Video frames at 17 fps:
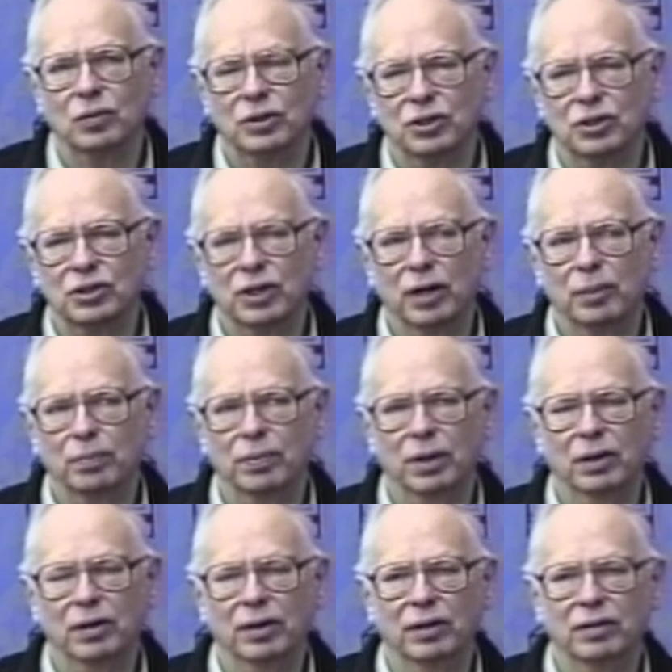We just kept
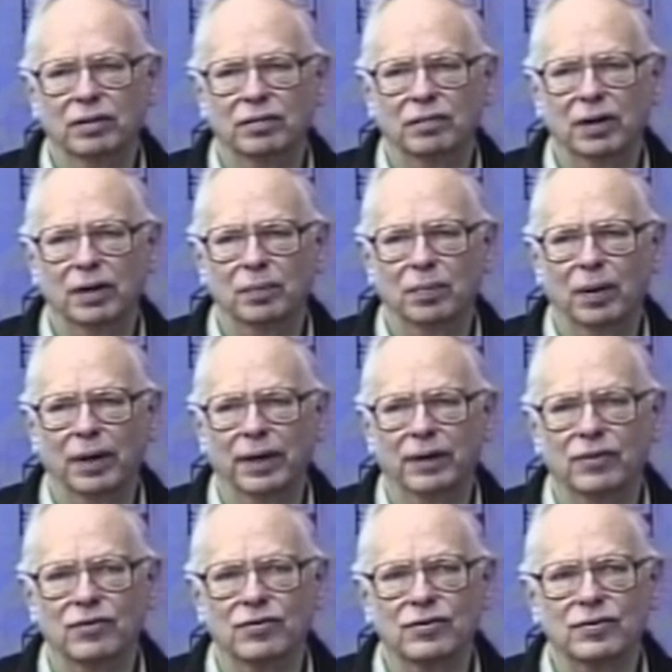building in the
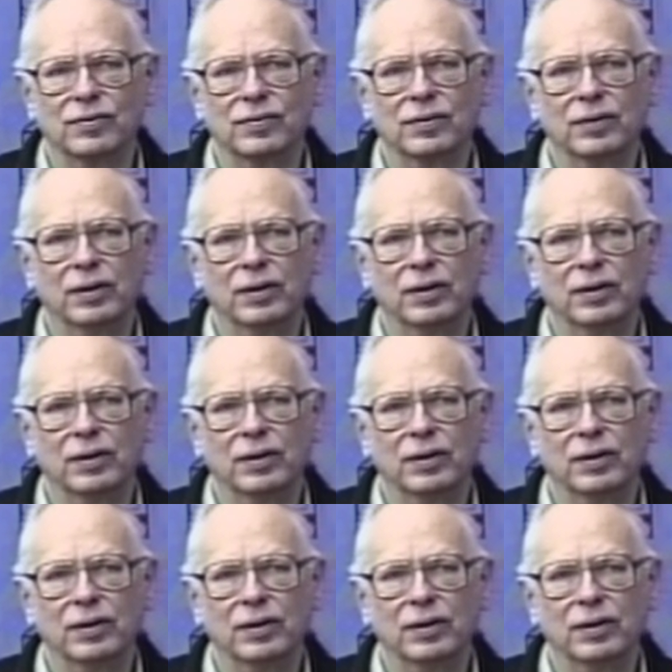floodplains.